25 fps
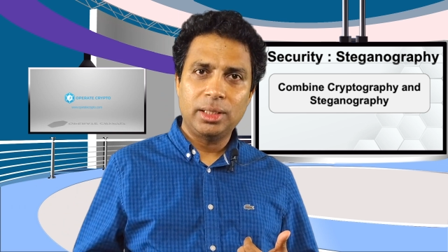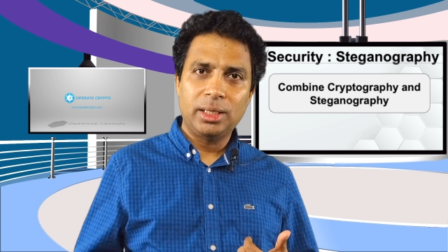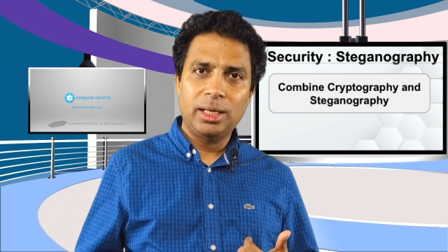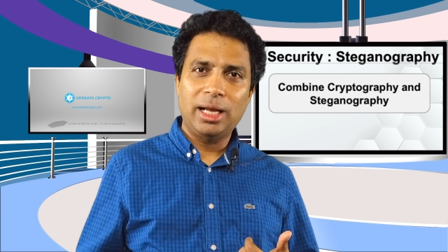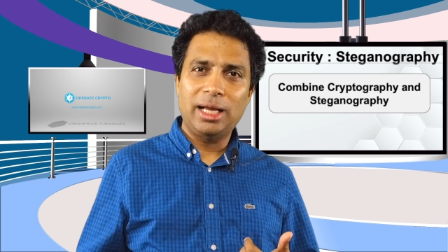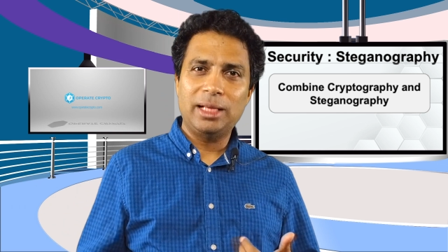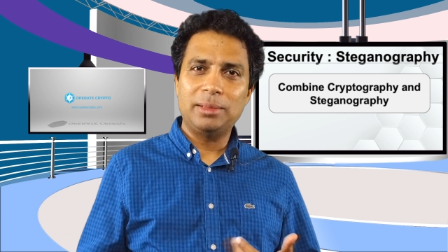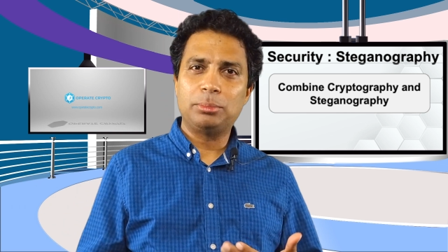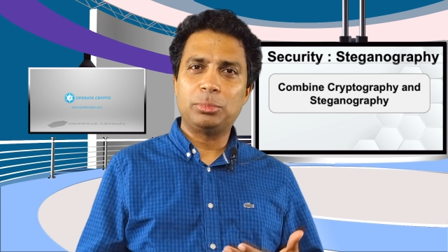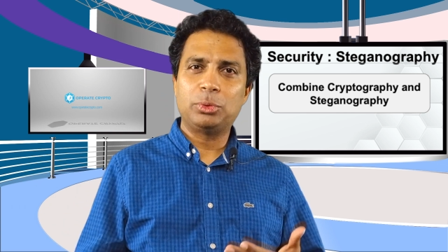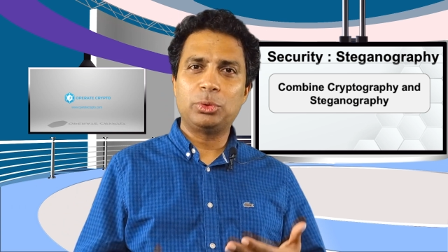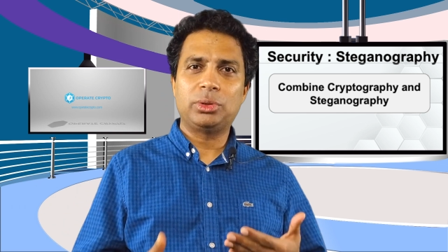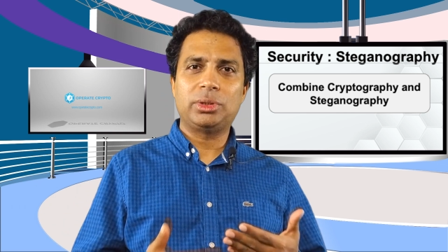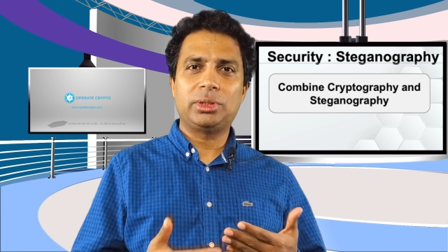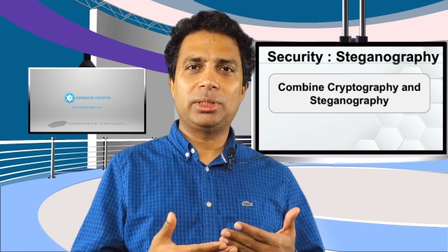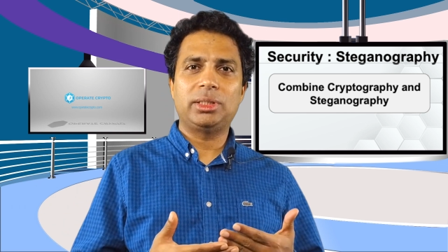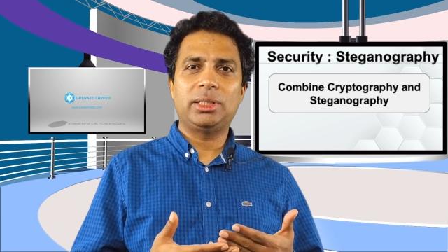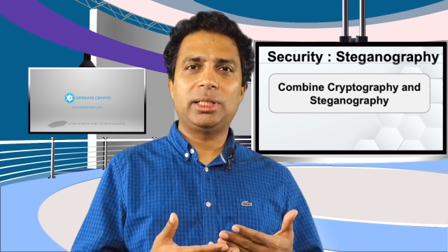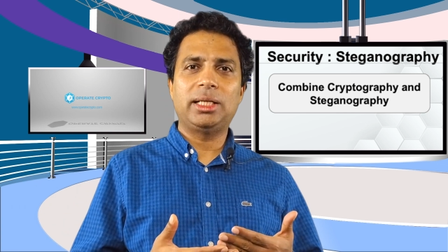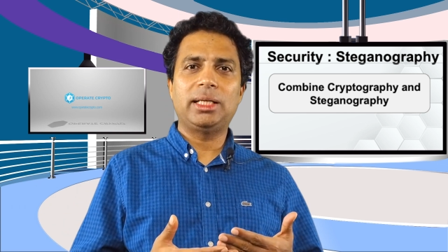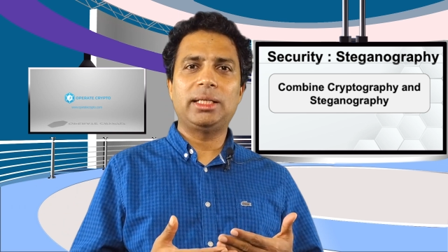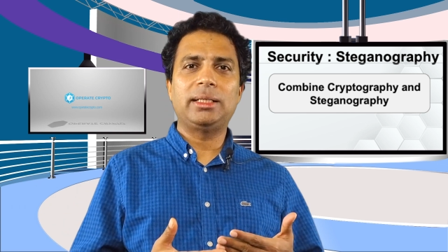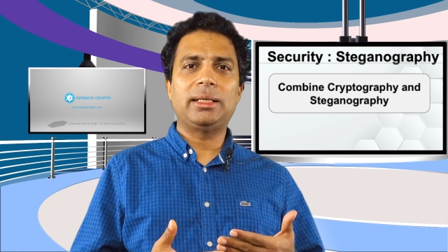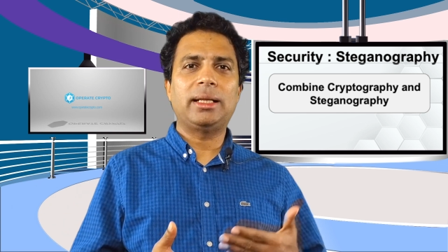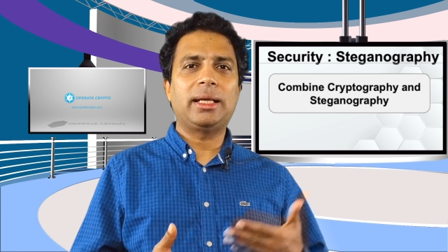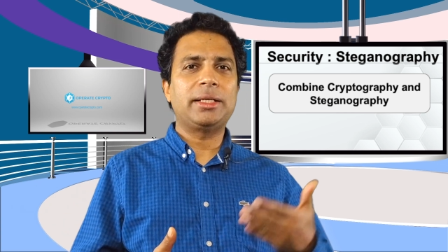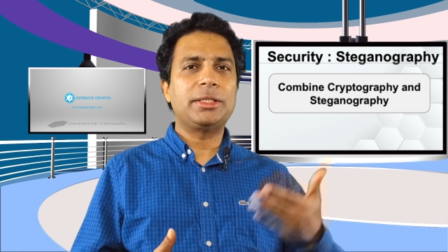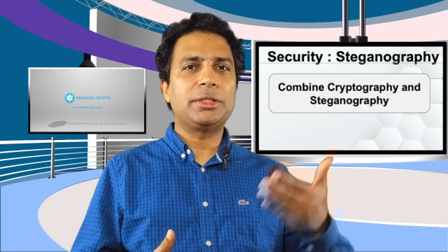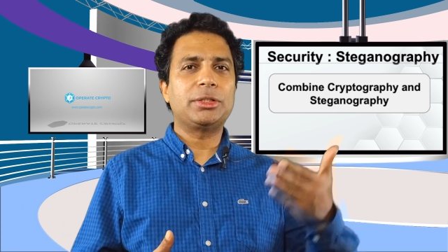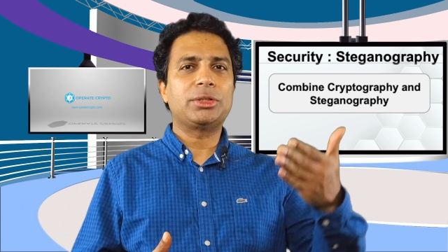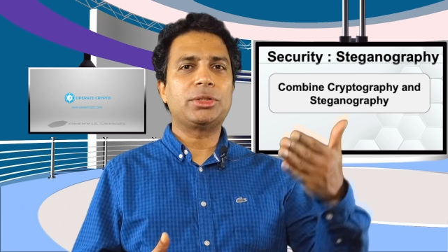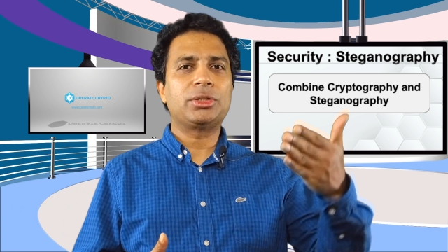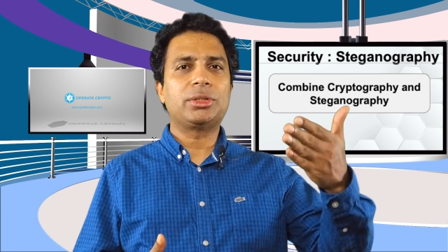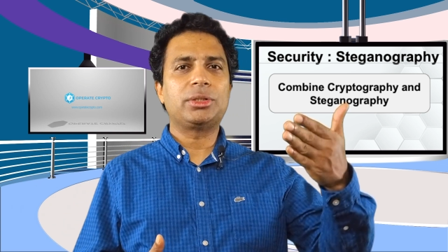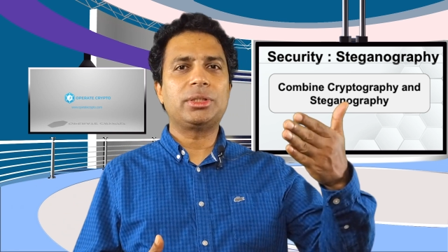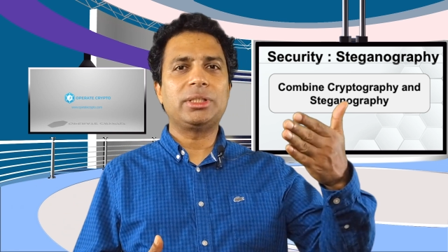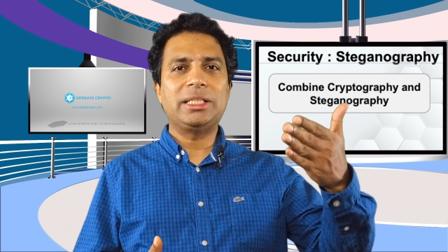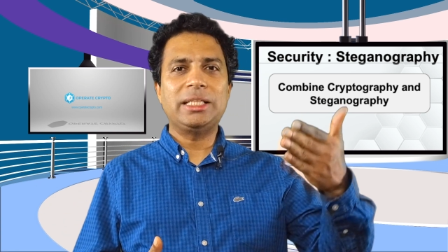and put a
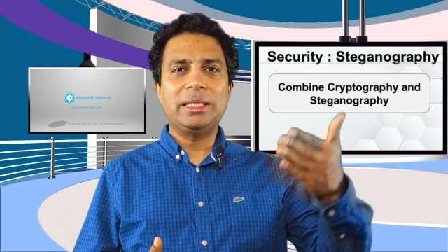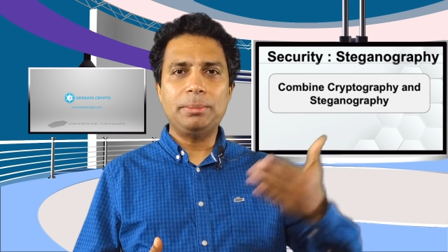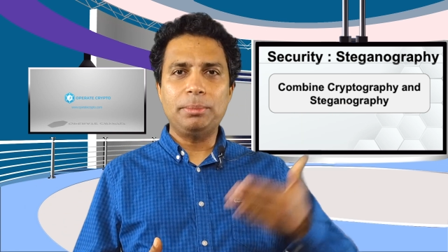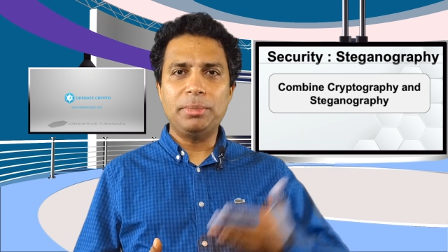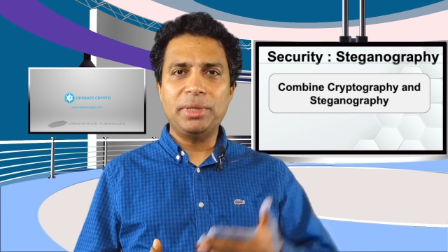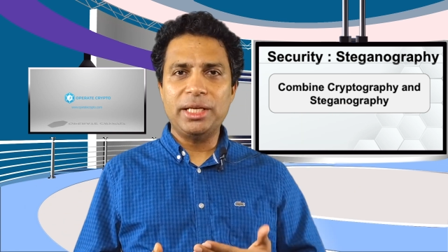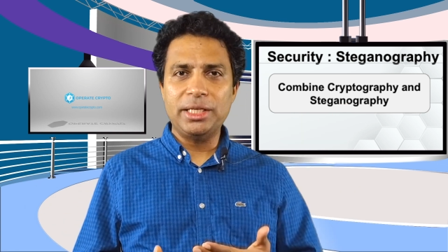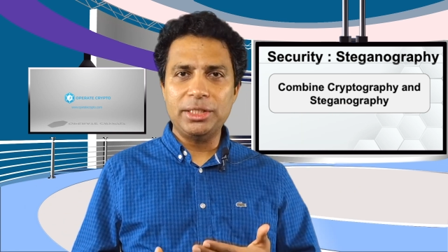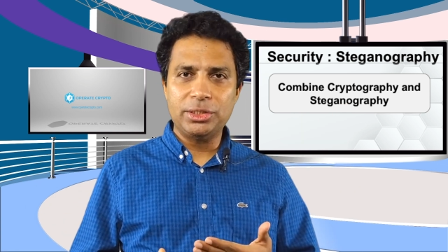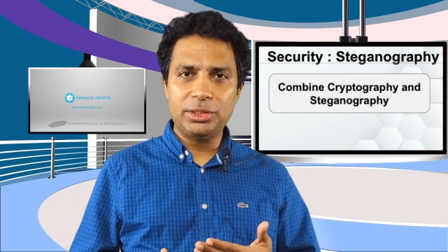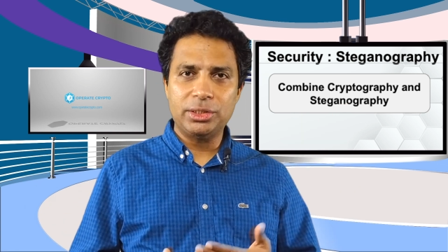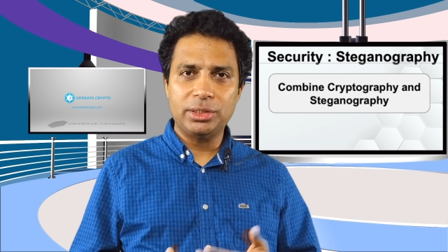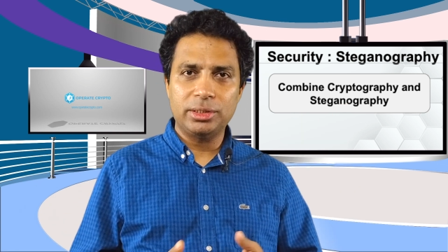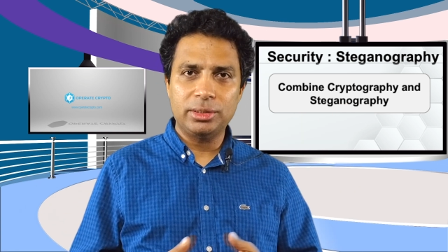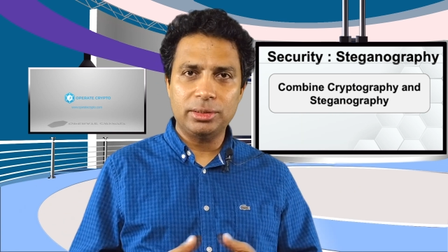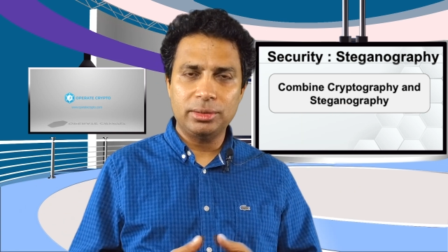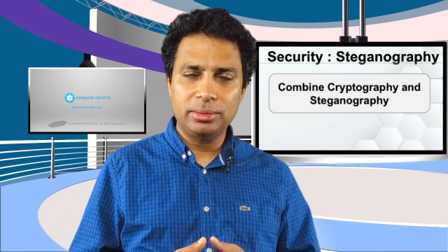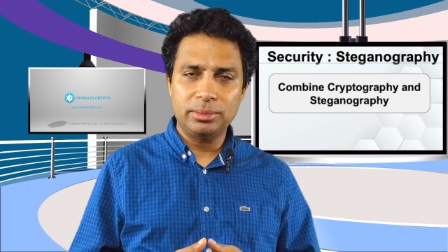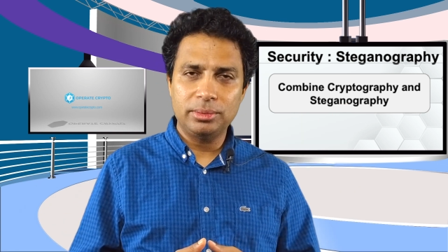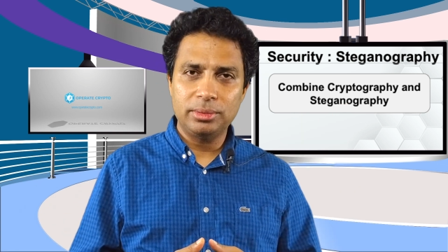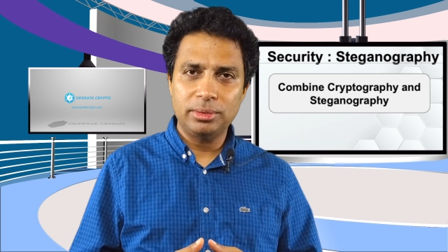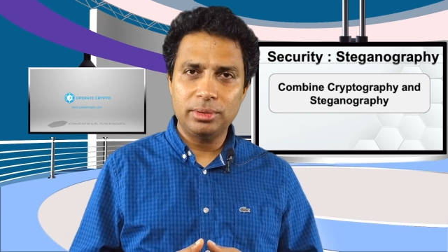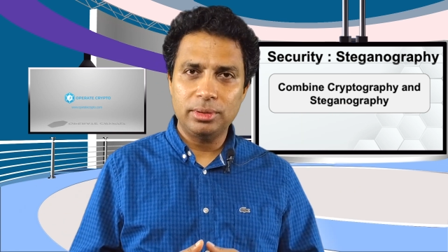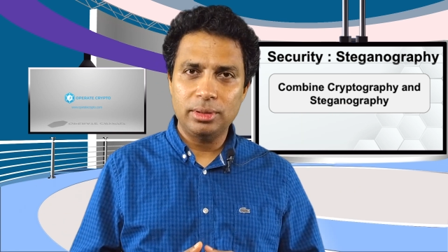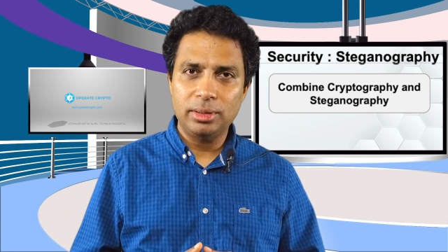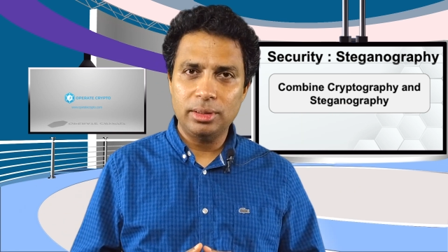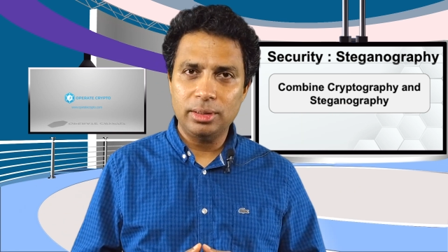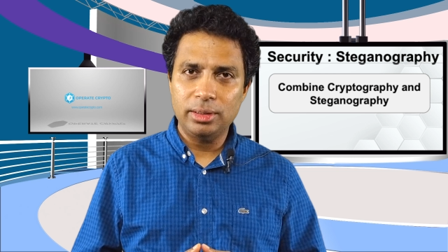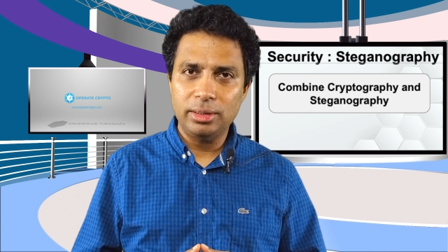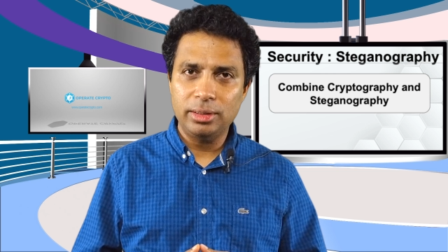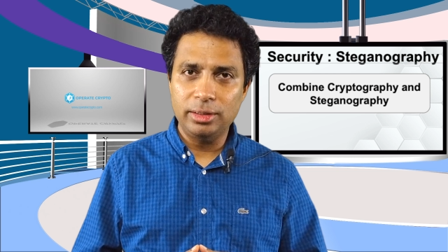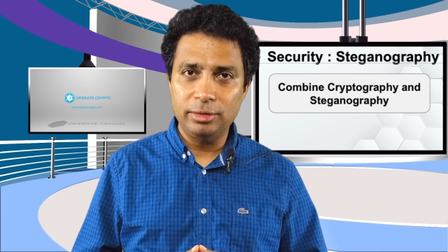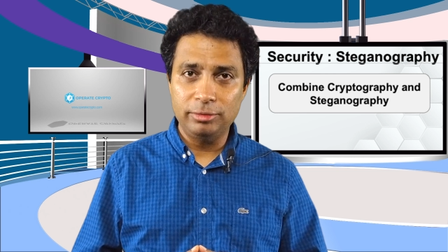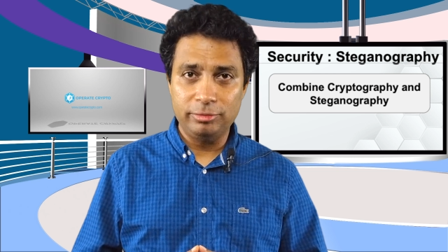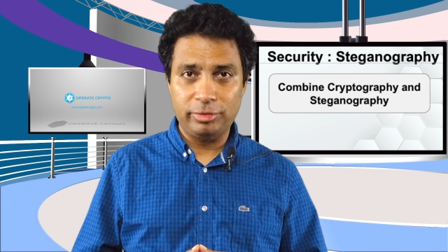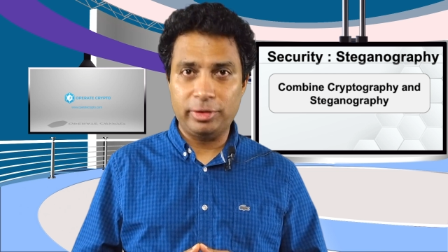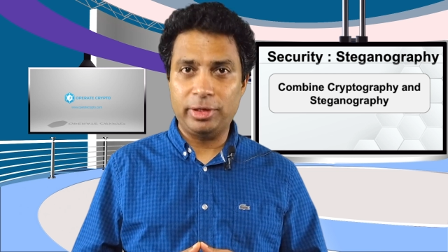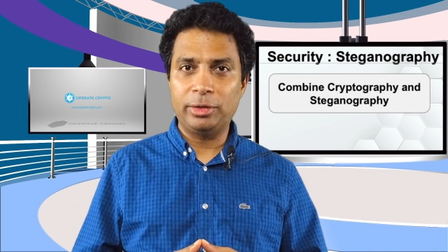nice image
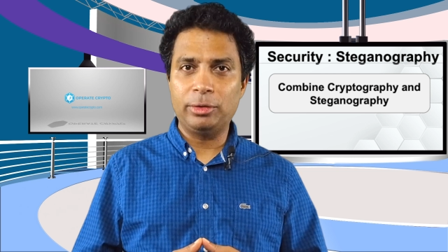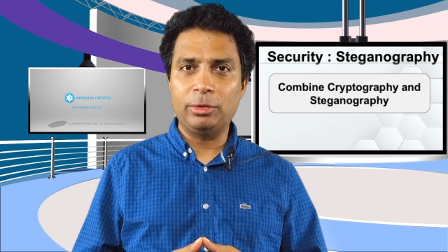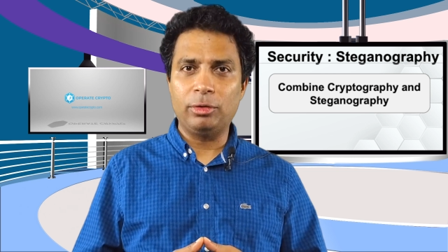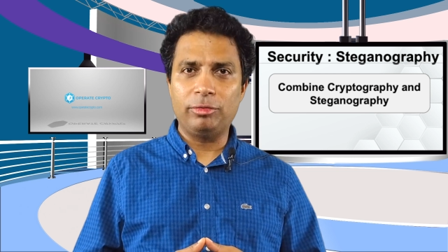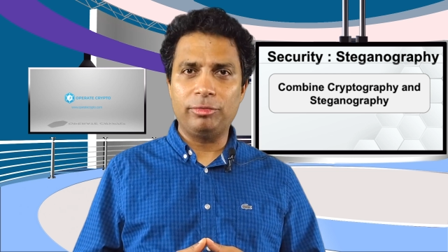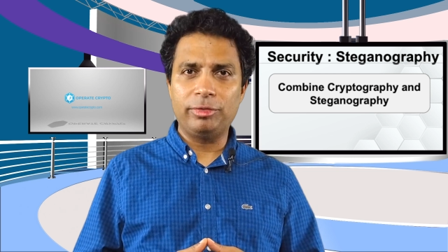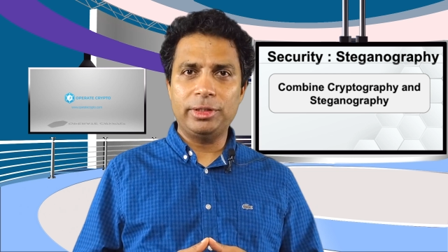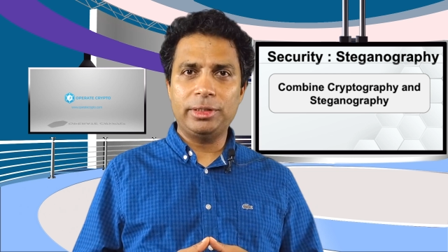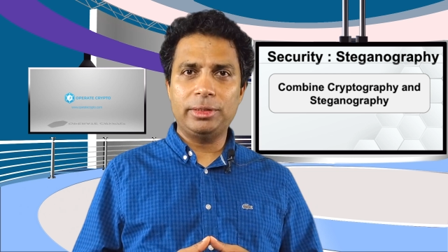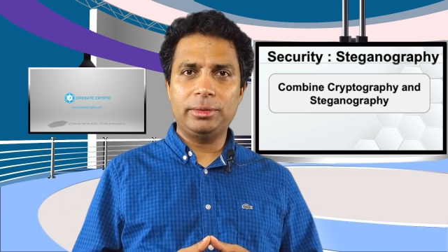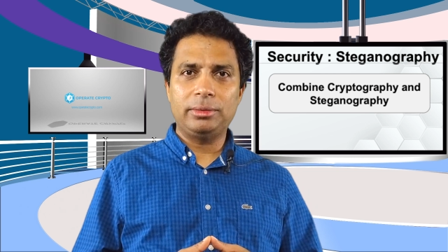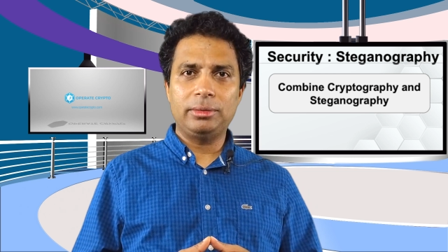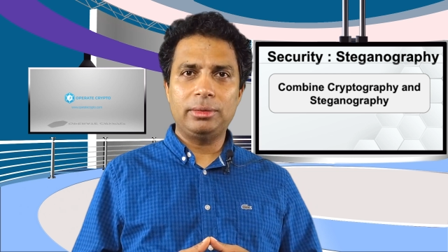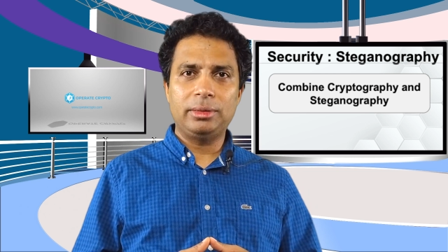in front of it,